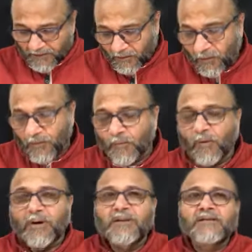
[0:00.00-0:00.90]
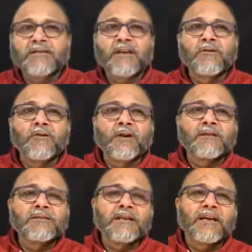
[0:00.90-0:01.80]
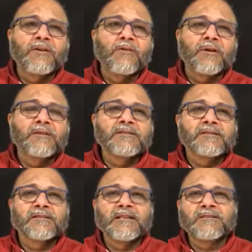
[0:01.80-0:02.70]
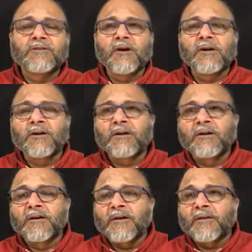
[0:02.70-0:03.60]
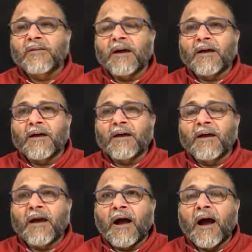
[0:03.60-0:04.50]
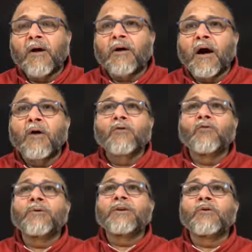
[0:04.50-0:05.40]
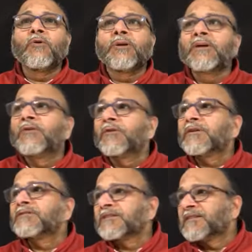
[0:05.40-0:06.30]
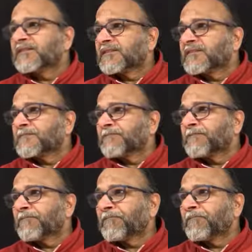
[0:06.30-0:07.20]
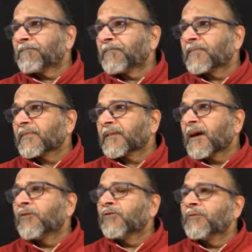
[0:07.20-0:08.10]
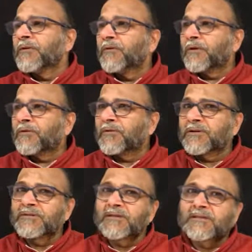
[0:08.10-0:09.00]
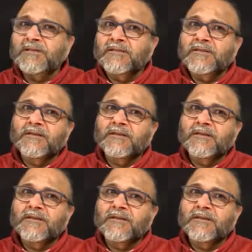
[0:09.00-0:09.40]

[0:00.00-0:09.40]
So, what is ignorance? Ignorance does not the how, how do we know ignorance is? How do we know ignorance is?